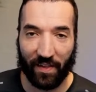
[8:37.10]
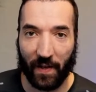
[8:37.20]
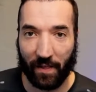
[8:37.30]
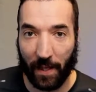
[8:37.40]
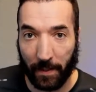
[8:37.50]
in a
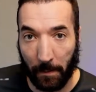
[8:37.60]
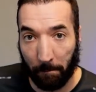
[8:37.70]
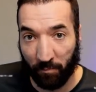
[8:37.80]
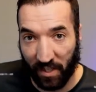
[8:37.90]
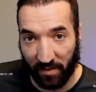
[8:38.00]
second,
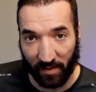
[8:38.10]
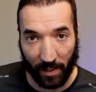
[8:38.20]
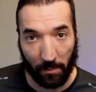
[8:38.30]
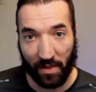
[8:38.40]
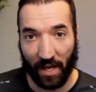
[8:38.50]
these
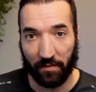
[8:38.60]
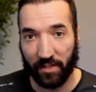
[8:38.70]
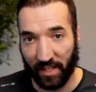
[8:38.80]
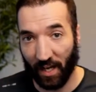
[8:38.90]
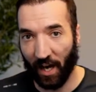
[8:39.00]
names have
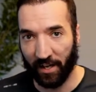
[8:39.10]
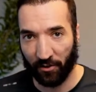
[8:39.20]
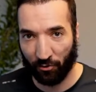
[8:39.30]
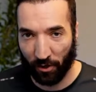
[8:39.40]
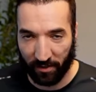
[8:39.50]
the
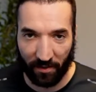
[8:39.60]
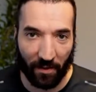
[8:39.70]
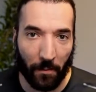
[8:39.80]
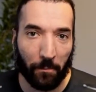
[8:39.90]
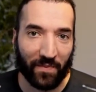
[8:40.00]
highest risk.
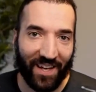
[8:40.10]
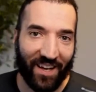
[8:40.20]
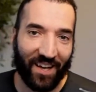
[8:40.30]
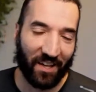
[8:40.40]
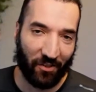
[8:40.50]

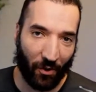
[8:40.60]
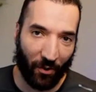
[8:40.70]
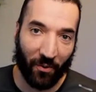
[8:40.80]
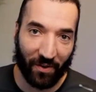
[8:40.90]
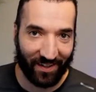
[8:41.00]

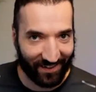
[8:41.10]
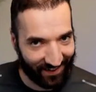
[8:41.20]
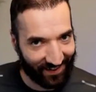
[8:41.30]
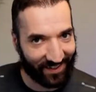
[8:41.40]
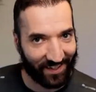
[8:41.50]
So
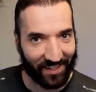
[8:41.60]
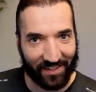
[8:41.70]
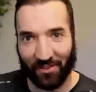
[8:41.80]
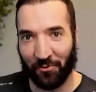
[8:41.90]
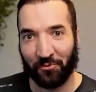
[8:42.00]

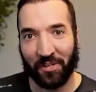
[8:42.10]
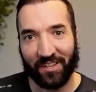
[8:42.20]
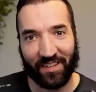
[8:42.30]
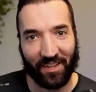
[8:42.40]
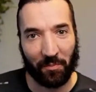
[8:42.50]
this
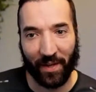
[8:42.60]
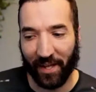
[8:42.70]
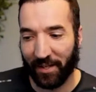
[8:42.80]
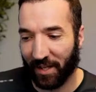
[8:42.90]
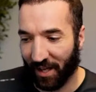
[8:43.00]
risk is
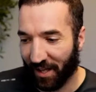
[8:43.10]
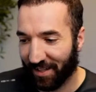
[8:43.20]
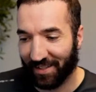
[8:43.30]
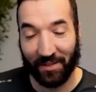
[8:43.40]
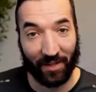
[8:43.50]
being
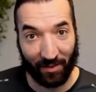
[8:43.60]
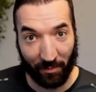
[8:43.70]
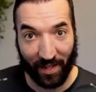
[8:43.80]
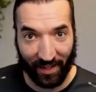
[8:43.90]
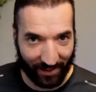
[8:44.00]

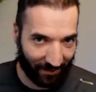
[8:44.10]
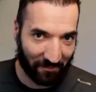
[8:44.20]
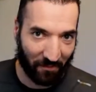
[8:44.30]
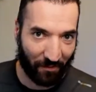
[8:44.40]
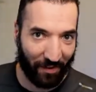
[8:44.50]

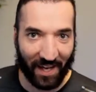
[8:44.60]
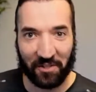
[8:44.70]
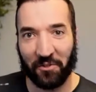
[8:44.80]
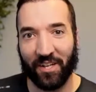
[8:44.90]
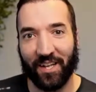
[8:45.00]

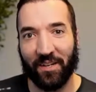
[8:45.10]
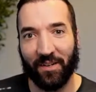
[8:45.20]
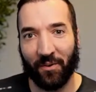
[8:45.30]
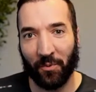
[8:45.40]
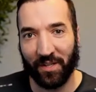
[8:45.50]
factored
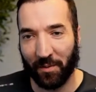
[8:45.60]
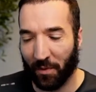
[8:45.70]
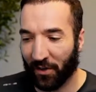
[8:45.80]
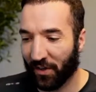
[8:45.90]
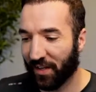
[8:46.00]
in when the
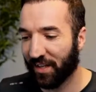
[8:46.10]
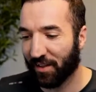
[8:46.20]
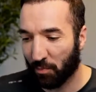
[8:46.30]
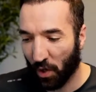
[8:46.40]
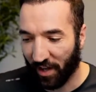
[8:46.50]
market is
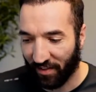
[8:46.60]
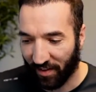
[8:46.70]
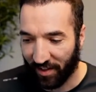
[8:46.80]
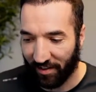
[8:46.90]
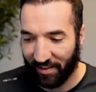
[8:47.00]
pricing
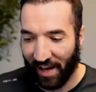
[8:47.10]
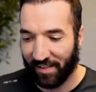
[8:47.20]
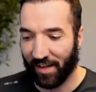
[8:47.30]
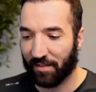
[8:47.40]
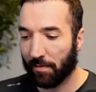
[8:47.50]
these
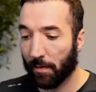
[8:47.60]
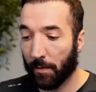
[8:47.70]
assets.